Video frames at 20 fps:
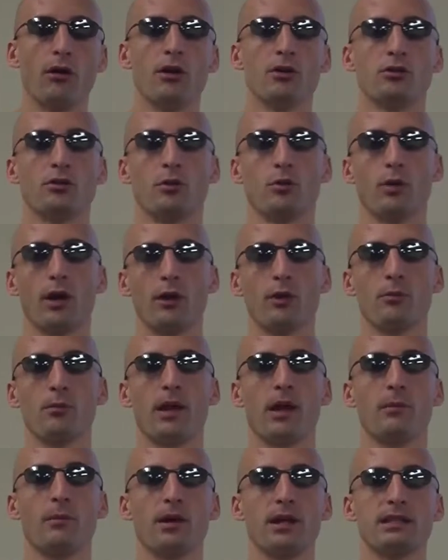So the
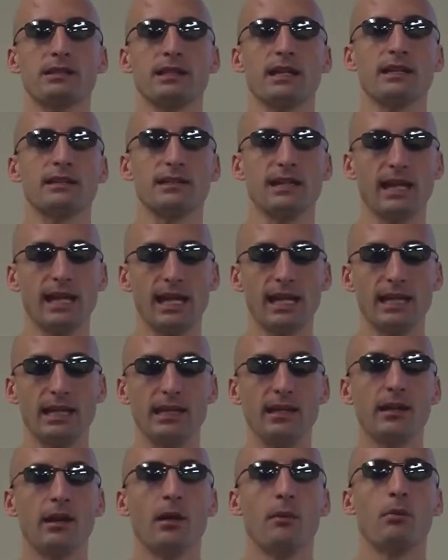weatherman might say it's
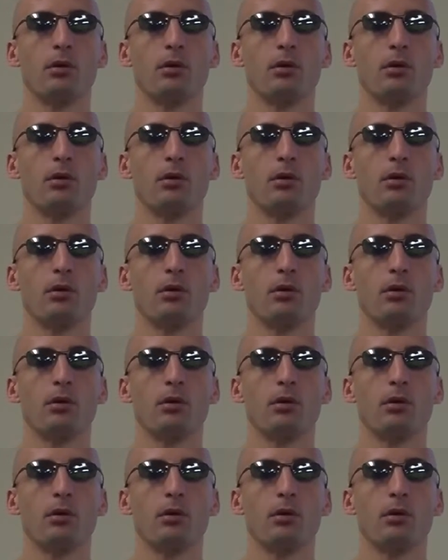80,